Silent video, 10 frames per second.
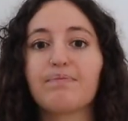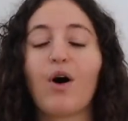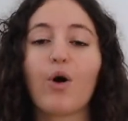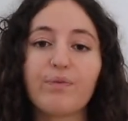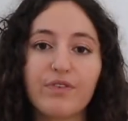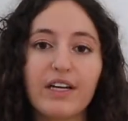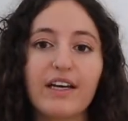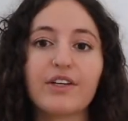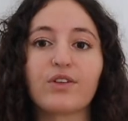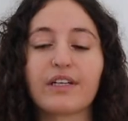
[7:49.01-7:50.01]

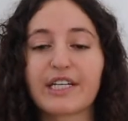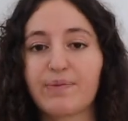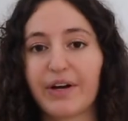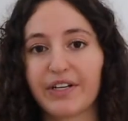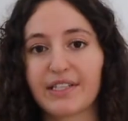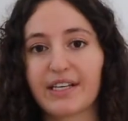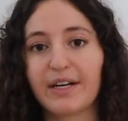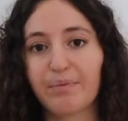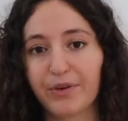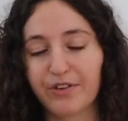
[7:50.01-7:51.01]
Hopefully you'll experience an
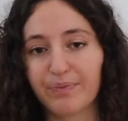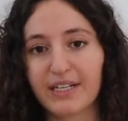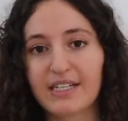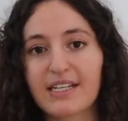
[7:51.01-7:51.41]
improvement.